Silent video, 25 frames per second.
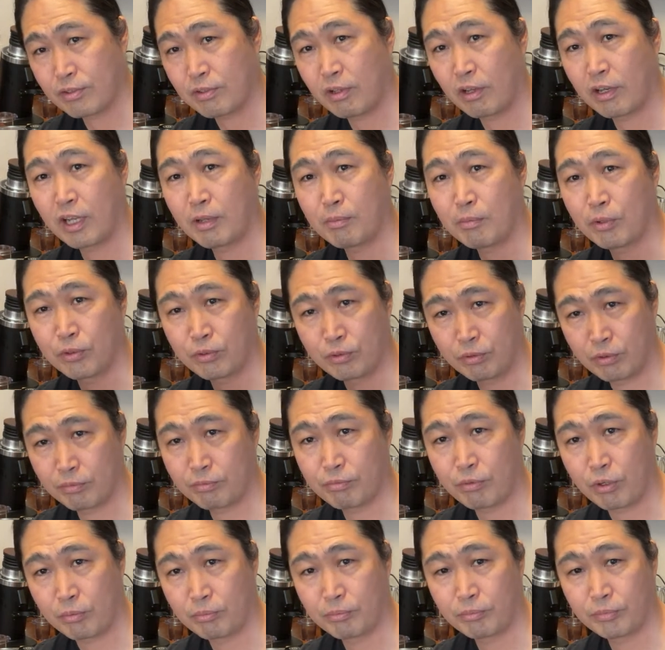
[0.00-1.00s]
are a lot more
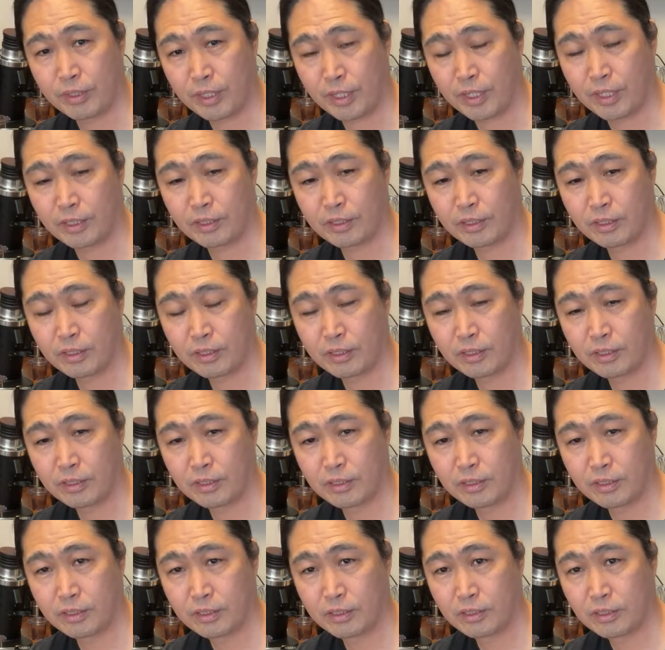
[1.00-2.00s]
uniform than
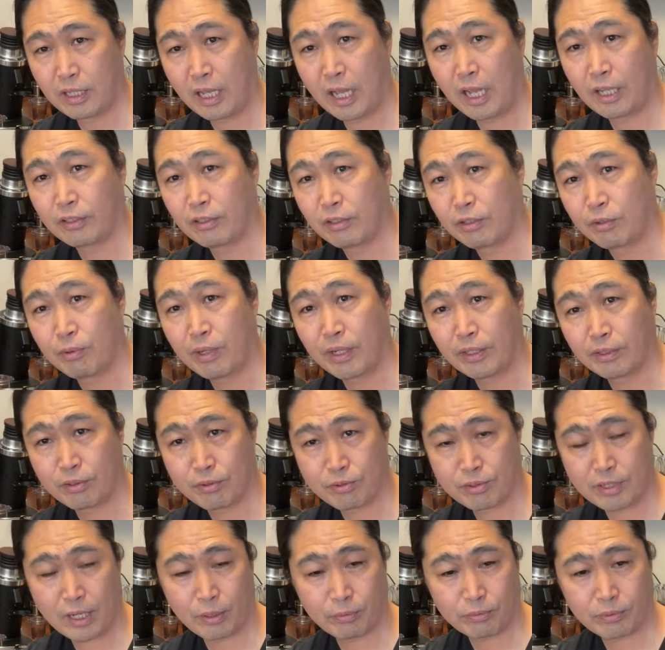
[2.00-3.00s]
other
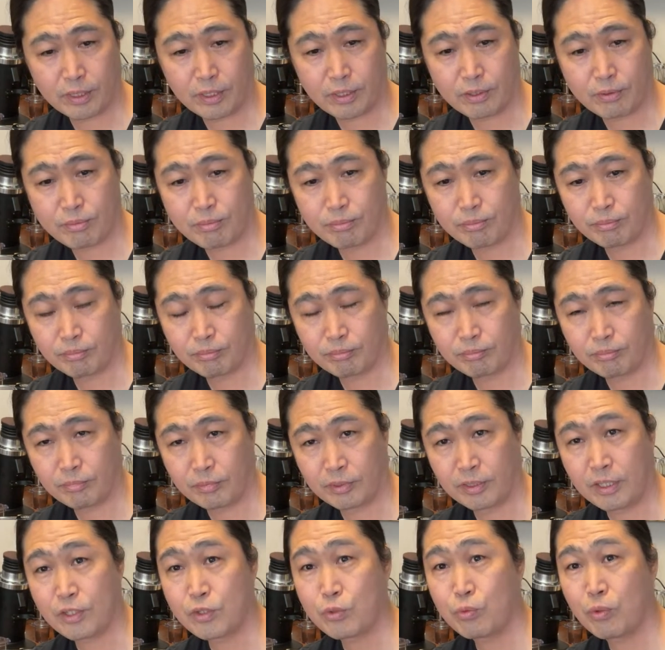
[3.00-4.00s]
grinders out there.
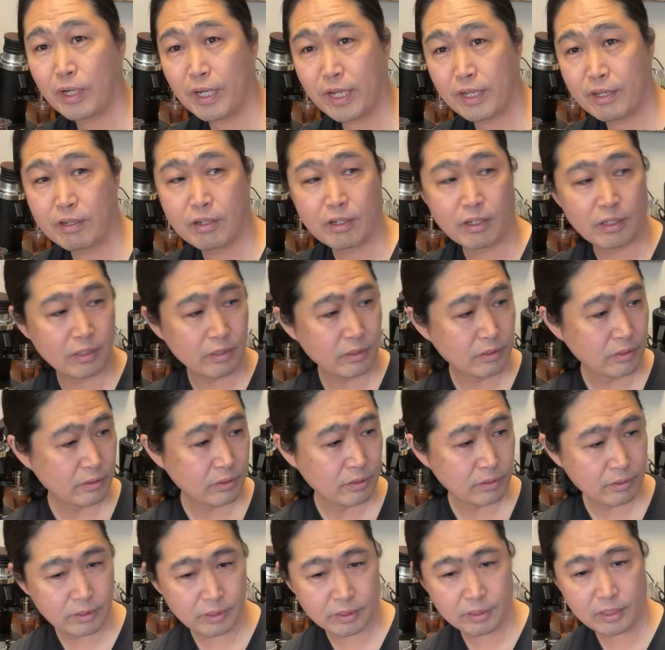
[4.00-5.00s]
That's what I heard.
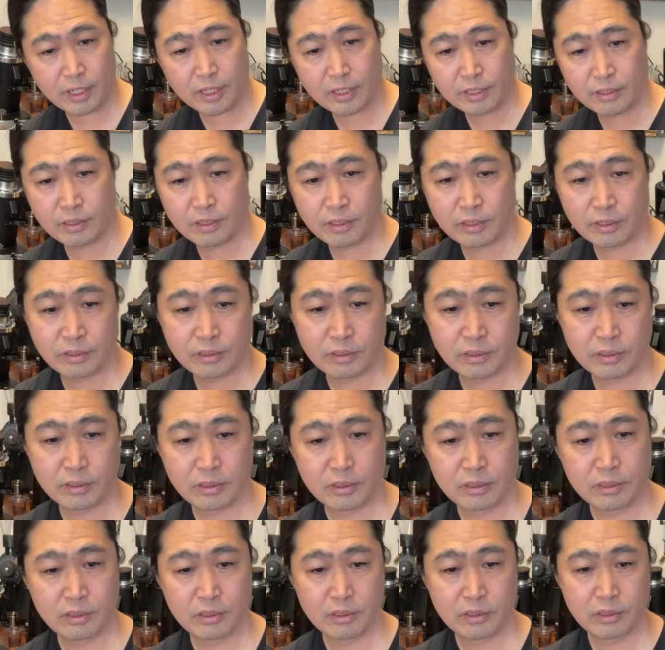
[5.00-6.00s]
Okay, I know
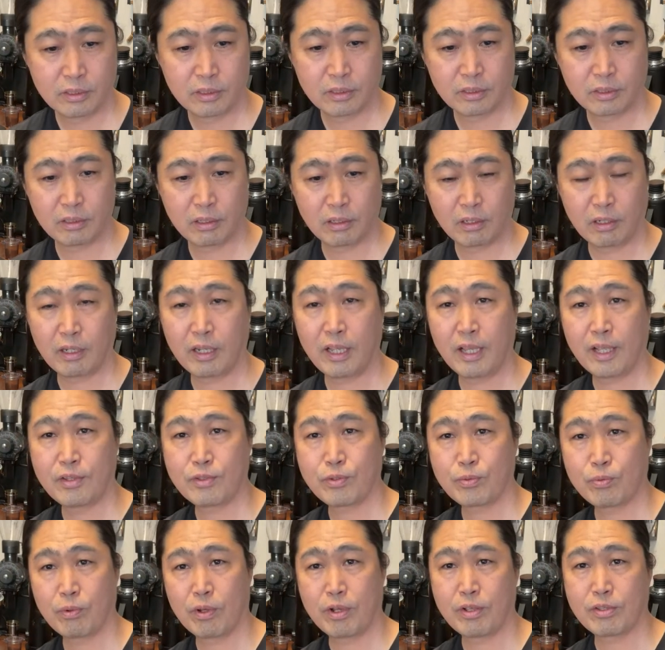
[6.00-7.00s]
the
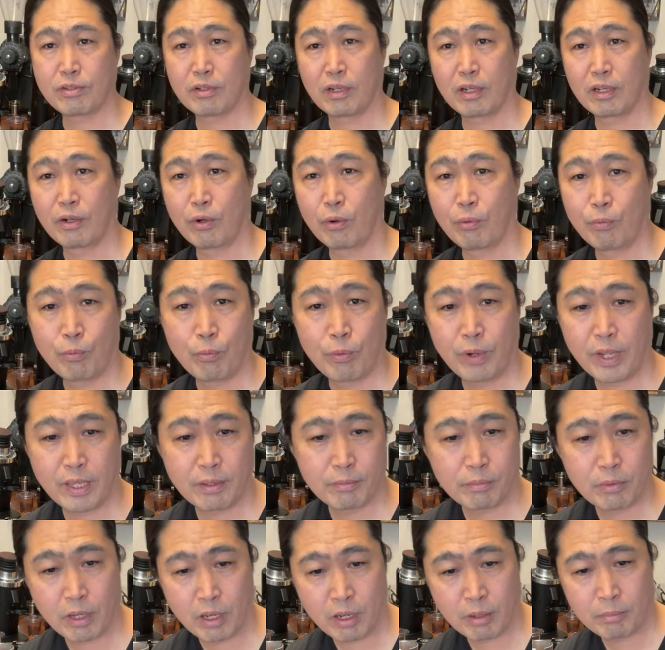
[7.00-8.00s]
Lance was a
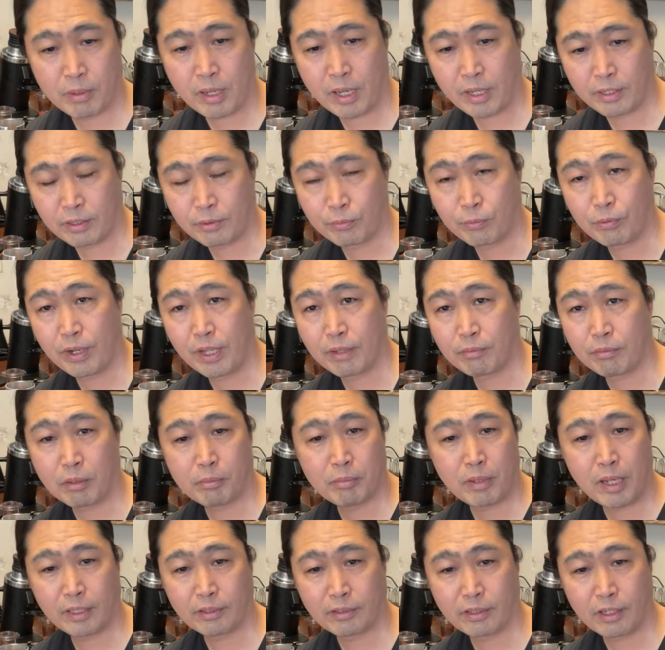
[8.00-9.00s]
rave about a rave
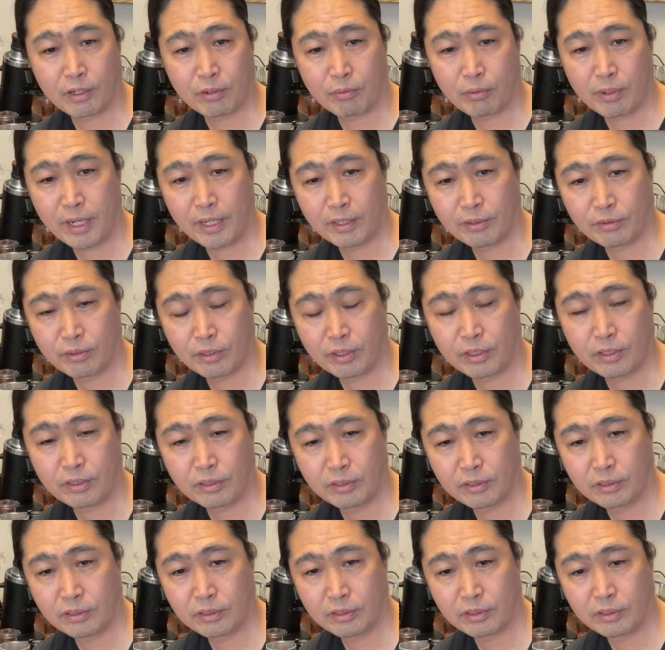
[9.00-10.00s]
about their grinder,
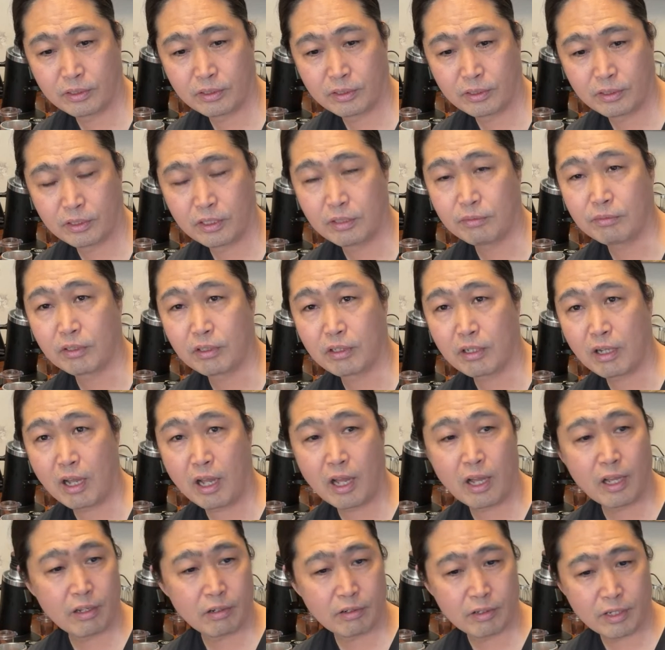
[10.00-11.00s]
even
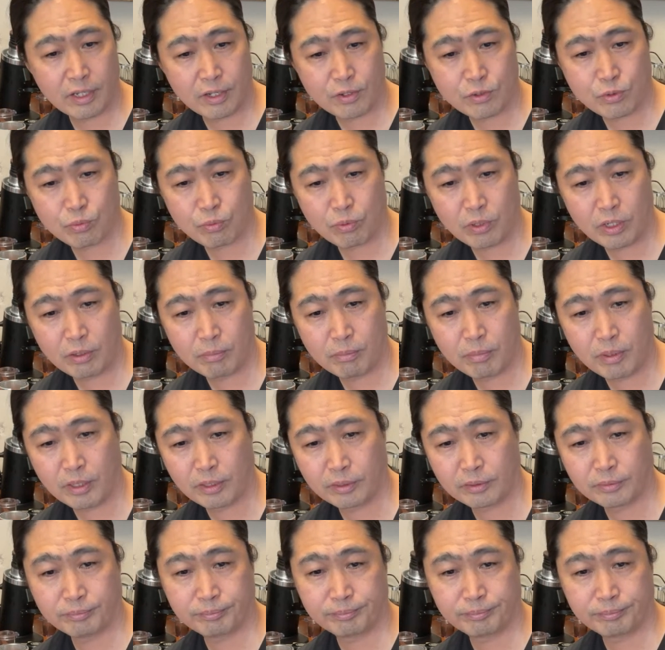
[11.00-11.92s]
Kyle as well. But